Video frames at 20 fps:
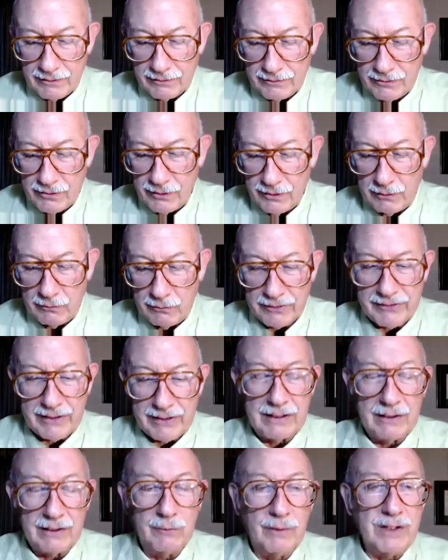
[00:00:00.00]
duty was
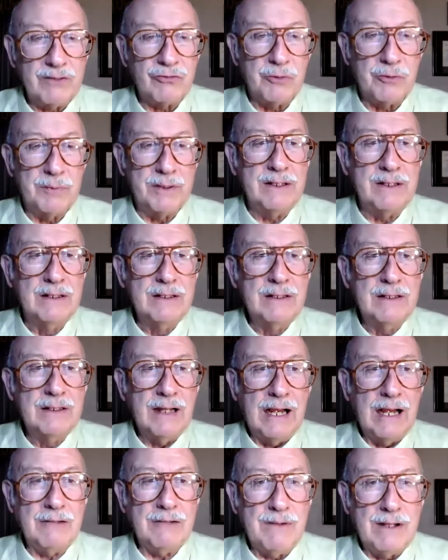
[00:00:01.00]
taken away from me,
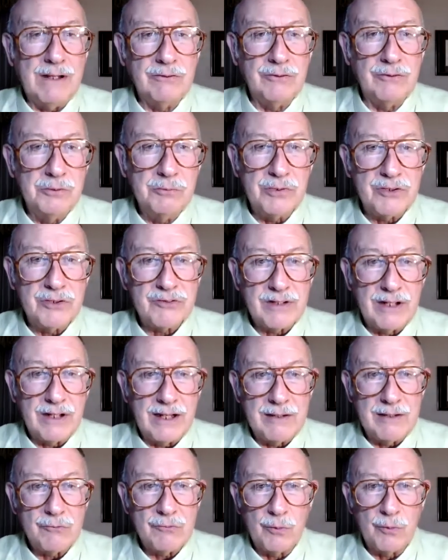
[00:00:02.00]
I found numerous
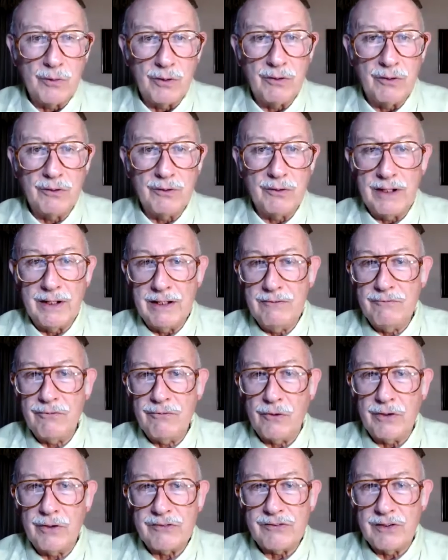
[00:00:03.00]
times where
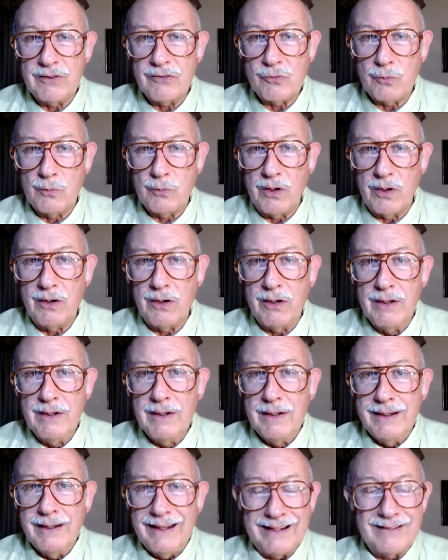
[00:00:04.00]
invoices were
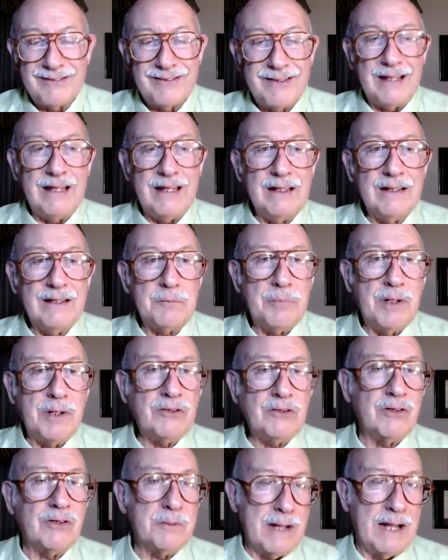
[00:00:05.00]
exceeding the
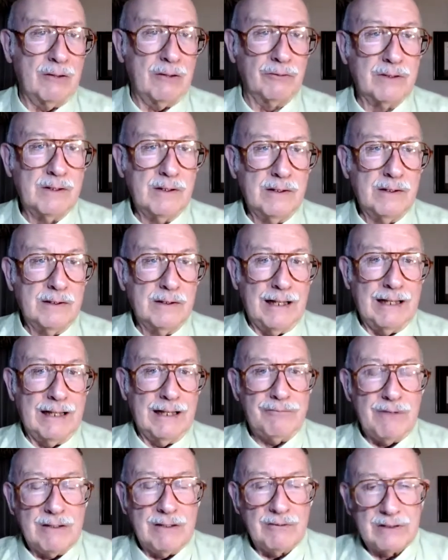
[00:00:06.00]
budget amount. I
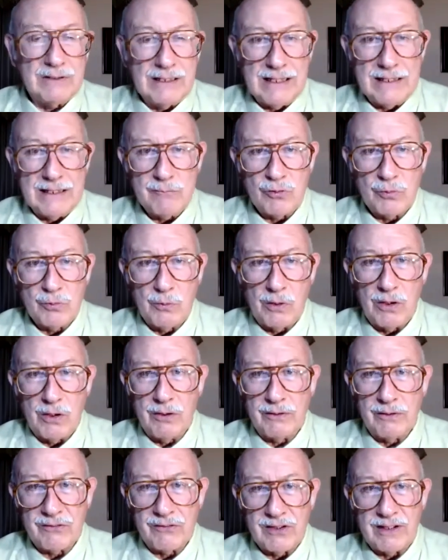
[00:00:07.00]
found times where
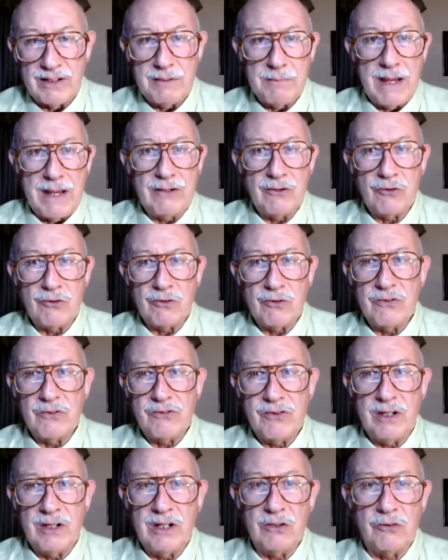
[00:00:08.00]
the city manager and the
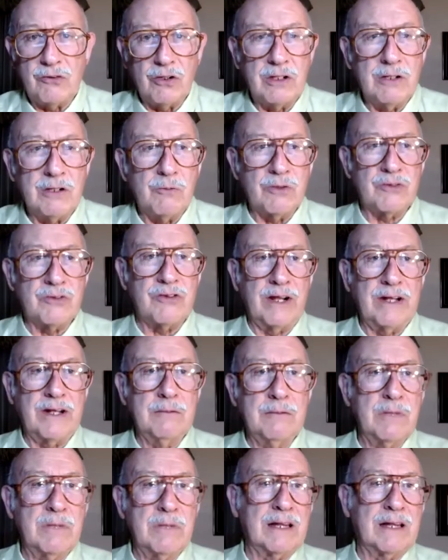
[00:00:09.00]
city attorney were
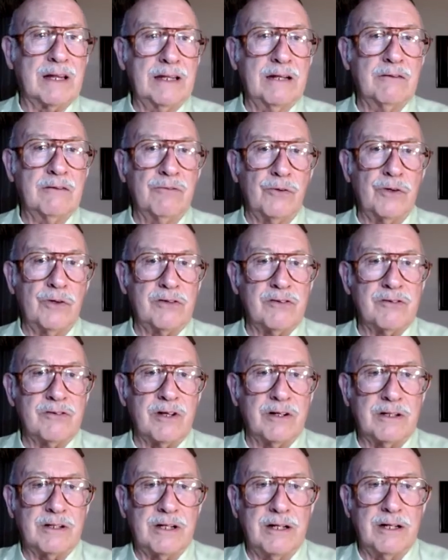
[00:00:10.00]
signing monthly invoices
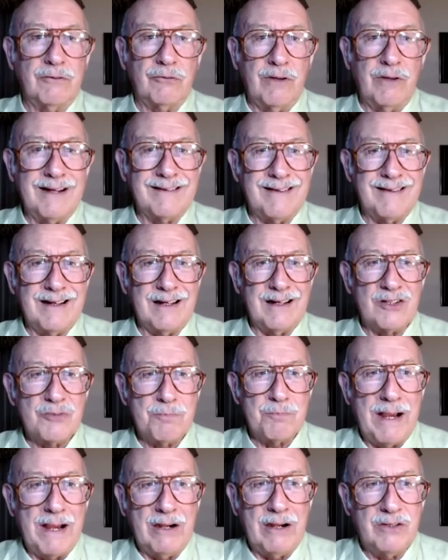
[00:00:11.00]
on contracts that
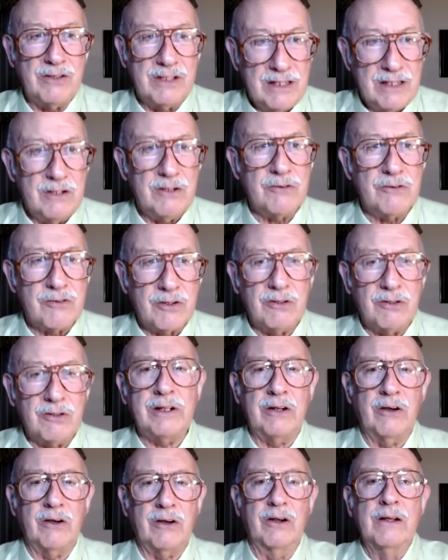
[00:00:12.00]
expired years
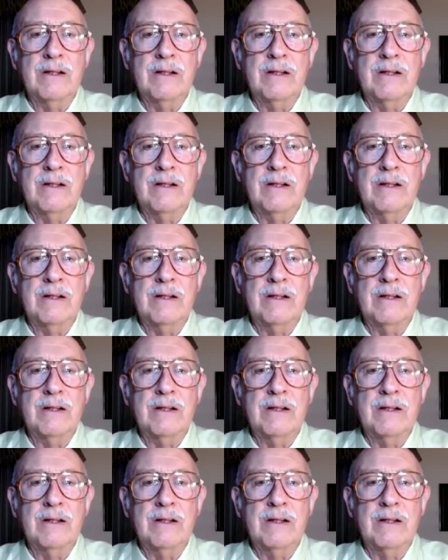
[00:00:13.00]
earlier.